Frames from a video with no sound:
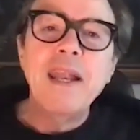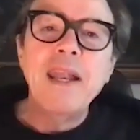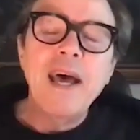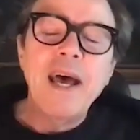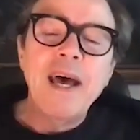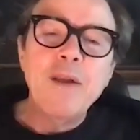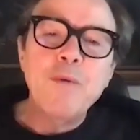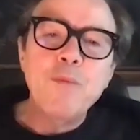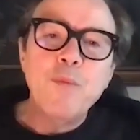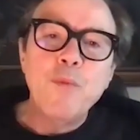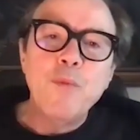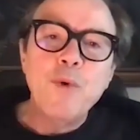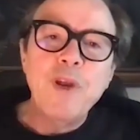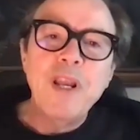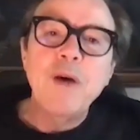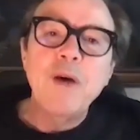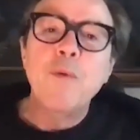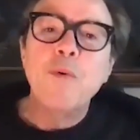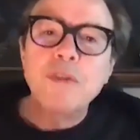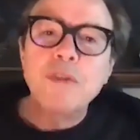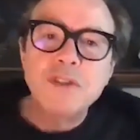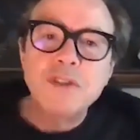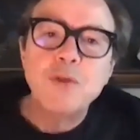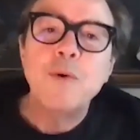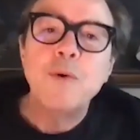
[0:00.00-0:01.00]
And we don't
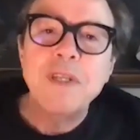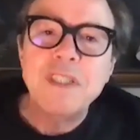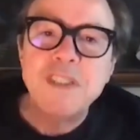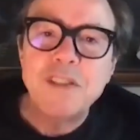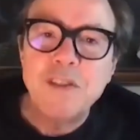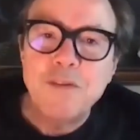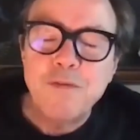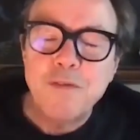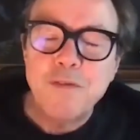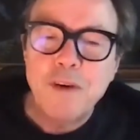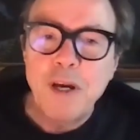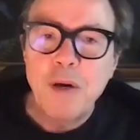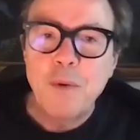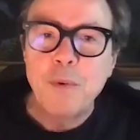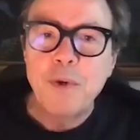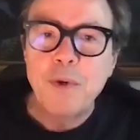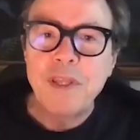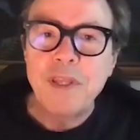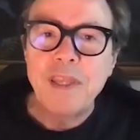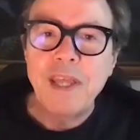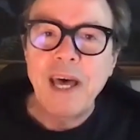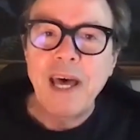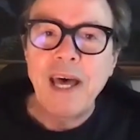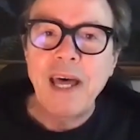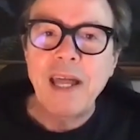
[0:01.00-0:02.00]
want to interfere with
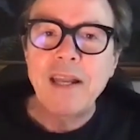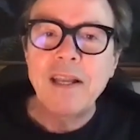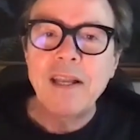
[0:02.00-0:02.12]
that